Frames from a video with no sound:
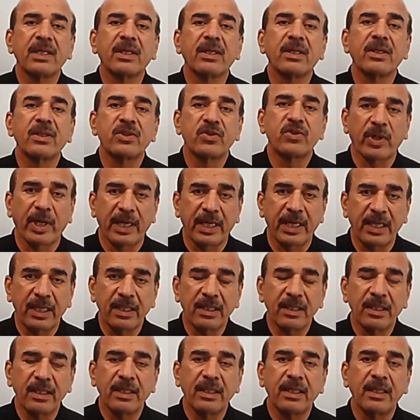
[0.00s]
joining
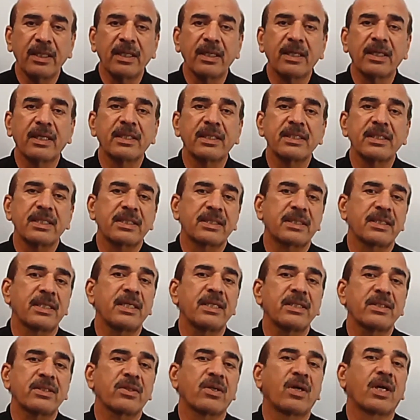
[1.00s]
the
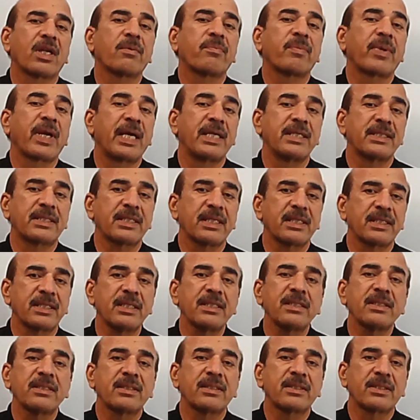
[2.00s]
resistors or appliances in
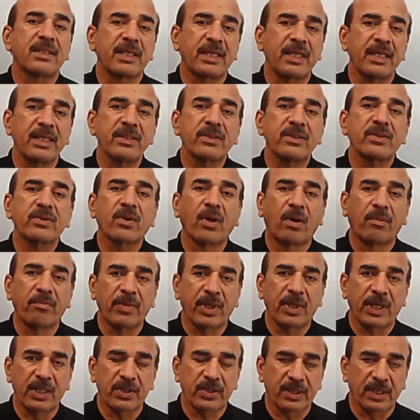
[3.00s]
series
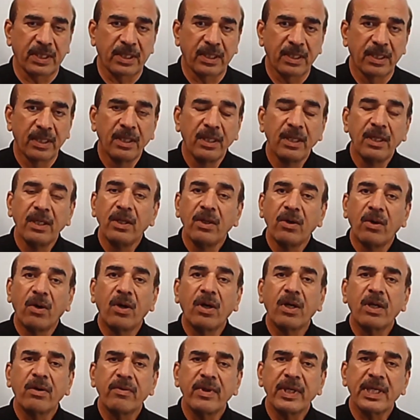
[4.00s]
combination? Or
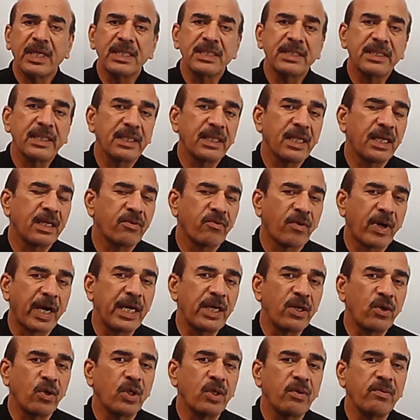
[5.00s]
we can say that why
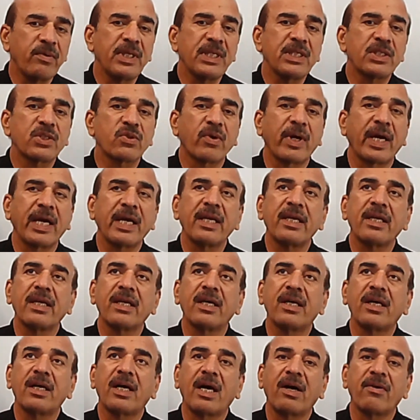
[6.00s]
don't we join
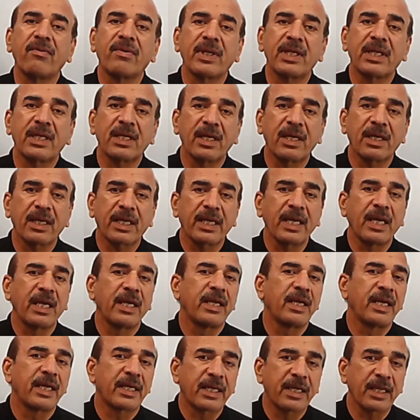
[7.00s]
our
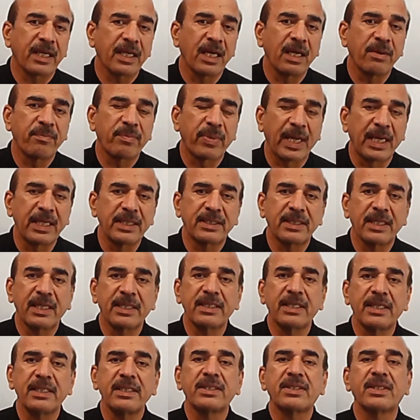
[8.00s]
electrical appliances in
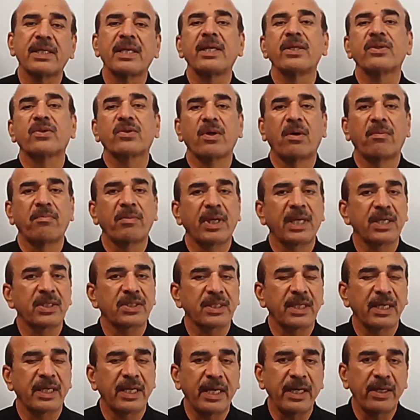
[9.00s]
series combination
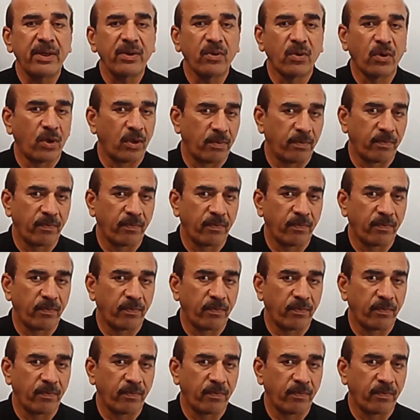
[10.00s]
at home?